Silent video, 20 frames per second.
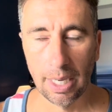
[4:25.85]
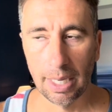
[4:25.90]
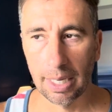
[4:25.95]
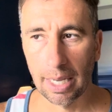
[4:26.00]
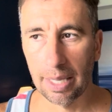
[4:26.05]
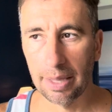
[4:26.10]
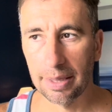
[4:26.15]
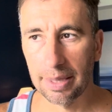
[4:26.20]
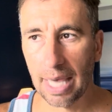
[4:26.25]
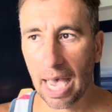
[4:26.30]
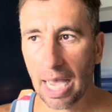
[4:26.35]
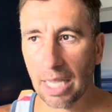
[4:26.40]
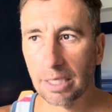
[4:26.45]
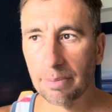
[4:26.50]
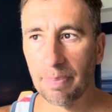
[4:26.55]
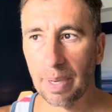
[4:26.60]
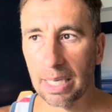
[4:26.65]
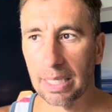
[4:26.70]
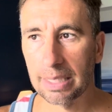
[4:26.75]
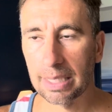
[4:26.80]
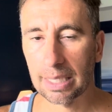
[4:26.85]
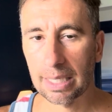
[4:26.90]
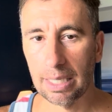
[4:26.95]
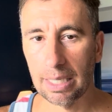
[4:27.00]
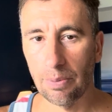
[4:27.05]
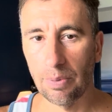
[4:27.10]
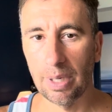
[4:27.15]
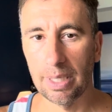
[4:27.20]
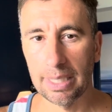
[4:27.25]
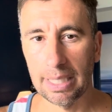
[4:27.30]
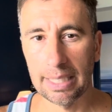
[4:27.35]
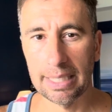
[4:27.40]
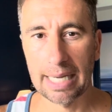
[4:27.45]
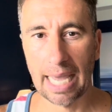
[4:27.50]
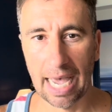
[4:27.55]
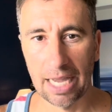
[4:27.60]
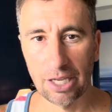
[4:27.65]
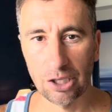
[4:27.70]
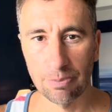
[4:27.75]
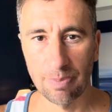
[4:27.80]
And that's basically what
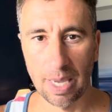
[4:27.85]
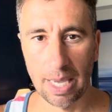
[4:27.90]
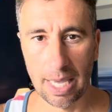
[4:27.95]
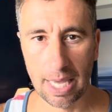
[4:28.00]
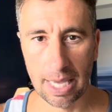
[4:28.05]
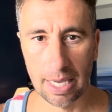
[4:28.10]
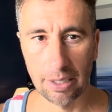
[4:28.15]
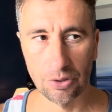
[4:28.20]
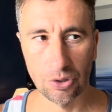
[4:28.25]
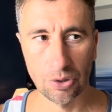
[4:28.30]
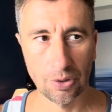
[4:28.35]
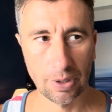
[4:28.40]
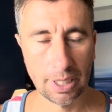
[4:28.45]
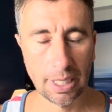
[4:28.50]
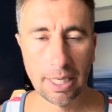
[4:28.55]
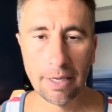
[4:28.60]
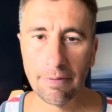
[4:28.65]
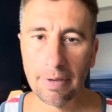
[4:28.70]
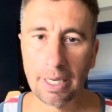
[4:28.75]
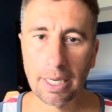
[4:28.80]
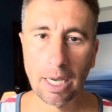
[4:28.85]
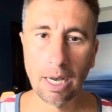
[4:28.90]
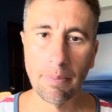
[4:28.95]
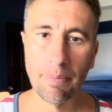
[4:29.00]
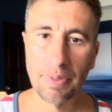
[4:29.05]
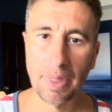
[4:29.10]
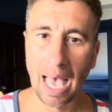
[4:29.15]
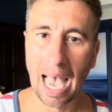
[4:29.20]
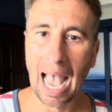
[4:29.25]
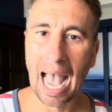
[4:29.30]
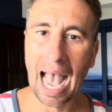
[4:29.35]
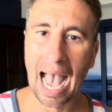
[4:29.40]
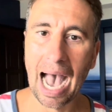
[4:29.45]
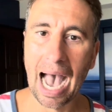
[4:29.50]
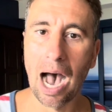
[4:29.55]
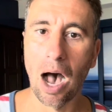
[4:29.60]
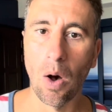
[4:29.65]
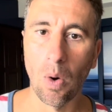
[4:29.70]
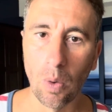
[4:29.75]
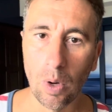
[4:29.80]
detachment is. You're giving up the
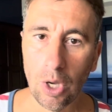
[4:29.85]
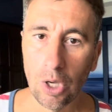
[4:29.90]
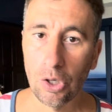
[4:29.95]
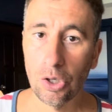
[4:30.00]
how.